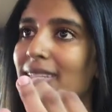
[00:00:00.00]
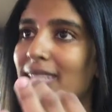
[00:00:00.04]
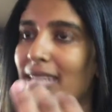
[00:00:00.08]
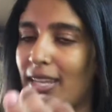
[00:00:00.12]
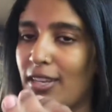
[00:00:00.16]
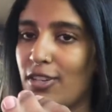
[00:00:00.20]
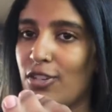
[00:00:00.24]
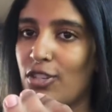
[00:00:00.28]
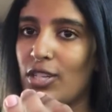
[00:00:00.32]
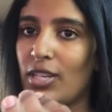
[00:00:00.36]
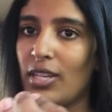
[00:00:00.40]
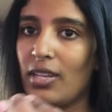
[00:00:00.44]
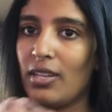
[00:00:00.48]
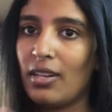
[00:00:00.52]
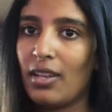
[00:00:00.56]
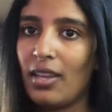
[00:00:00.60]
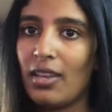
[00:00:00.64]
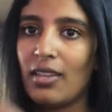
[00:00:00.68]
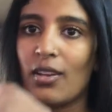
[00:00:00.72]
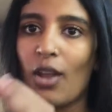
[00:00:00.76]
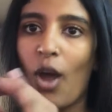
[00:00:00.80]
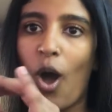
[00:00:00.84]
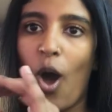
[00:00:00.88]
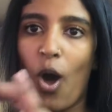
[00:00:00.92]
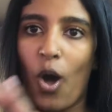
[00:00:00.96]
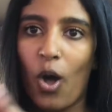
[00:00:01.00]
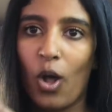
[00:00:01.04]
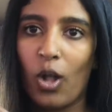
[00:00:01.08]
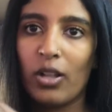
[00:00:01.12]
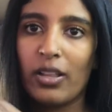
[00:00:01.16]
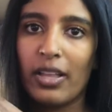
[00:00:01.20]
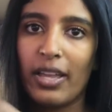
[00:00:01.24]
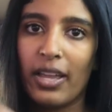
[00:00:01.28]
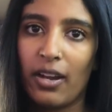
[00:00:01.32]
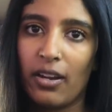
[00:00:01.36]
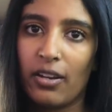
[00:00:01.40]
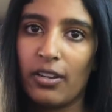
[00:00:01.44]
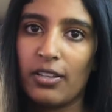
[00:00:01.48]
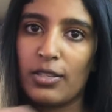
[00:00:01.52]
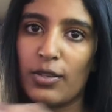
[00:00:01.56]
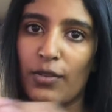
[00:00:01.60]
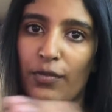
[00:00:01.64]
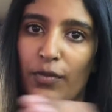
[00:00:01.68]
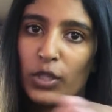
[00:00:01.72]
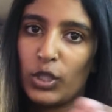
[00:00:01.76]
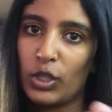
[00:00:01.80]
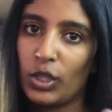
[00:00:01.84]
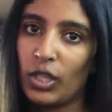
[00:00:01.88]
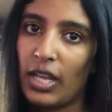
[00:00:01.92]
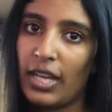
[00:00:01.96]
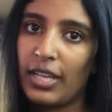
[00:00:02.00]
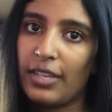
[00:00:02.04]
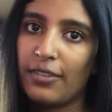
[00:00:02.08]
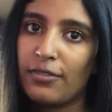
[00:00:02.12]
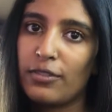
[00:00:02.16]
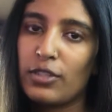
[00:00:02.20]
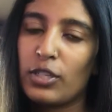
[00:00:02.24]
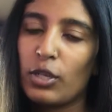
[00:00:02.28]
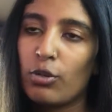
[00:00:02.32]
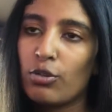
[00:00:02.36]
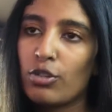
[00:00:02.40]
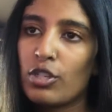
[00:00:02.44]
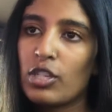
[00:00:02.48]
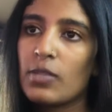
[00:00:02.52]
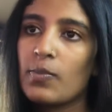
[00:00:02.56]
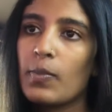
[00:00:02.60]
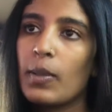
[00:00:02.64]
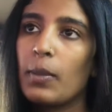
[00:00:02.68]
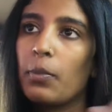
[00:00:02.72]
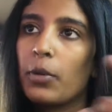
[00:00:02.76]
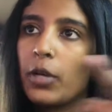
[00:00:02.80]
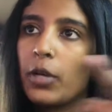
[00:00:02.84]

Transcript: attention in all areas of your life. Don't just be